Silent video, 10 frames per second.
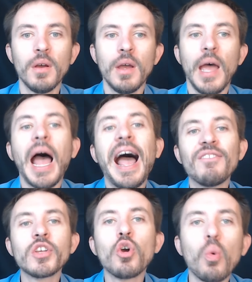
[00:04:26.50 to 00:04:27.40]
Having
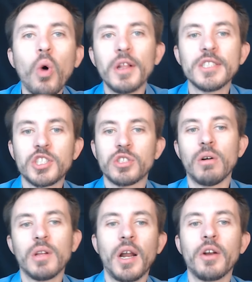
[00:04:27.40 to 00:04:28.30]
your wallet
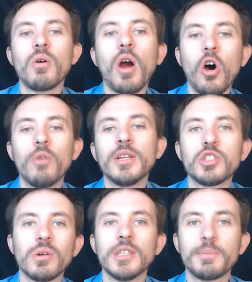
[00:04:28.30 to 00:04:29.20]
stolen under a home
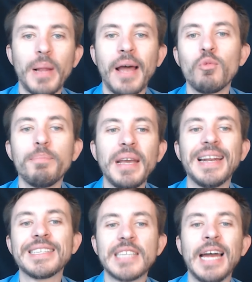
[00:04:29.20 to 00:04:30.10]
insurance plan would be an
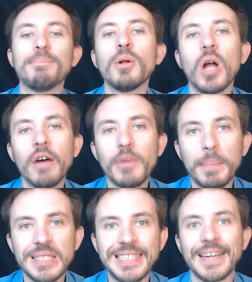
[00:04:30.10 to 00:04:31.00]
example of a
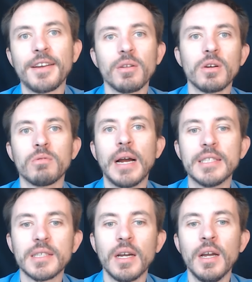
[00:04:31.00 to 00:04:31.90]
particular
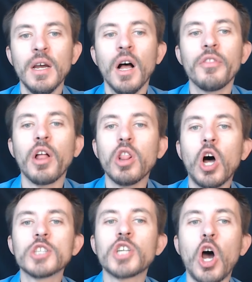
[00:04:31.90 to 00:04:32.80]
risk. The
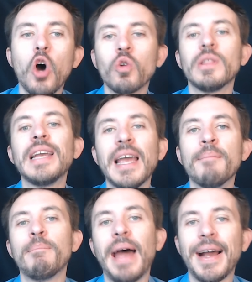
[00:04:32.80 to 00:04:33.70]
loss only
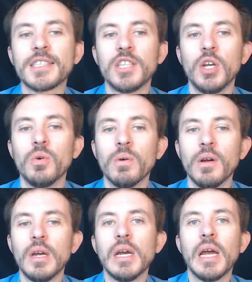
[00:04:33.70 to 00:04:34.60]
impacts you.
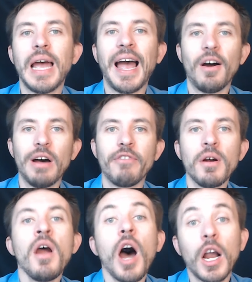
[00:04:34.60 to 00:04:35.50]
However,
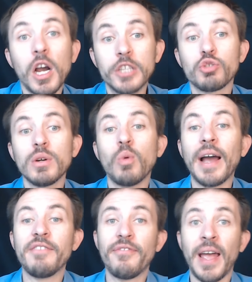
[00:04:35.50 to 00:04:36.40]
a countrywide
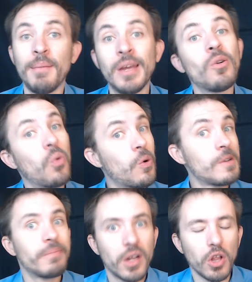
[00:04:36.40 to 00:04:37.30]
famine or
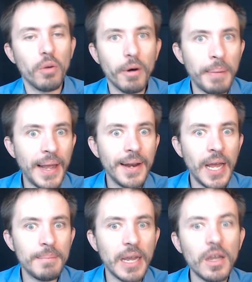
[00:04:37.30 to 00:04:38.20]
global
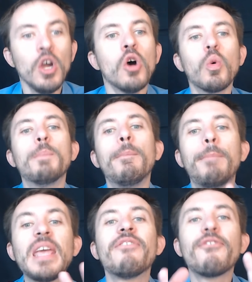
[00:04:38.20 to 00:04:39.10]
pandemic would
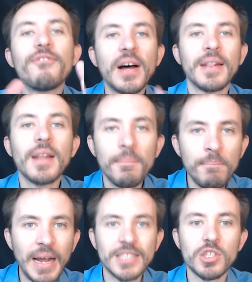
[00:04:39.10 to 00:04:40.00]
be
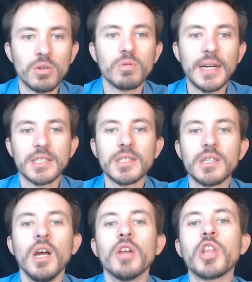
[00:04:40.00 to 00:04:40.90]
fundamental risks.
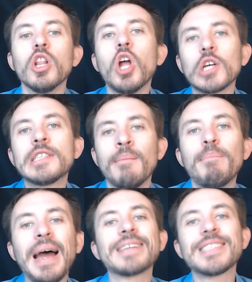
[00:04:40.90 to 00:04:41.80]
The loss
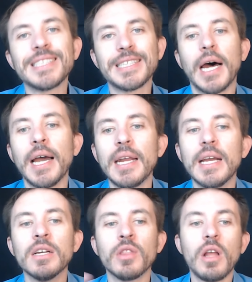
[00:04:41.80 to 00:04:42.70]
impacts society on
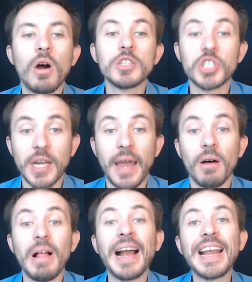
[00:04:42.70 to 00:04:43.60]
a large scale
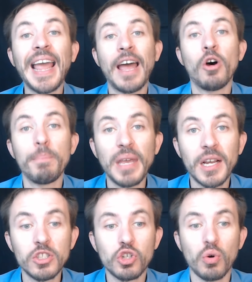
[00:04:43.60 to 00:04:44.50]
and cannot be
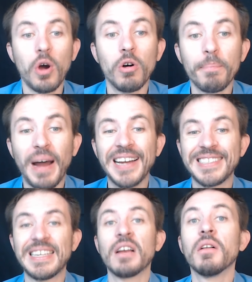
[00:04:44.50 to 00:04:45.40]
controlled by a
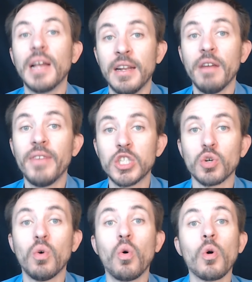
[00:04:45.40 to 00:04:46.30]
single
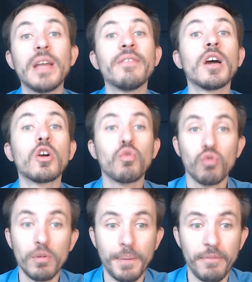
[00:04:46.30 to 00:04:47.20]
individual or even a
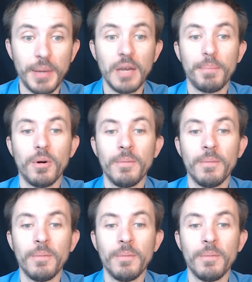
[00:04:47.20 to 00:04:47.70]
group of people.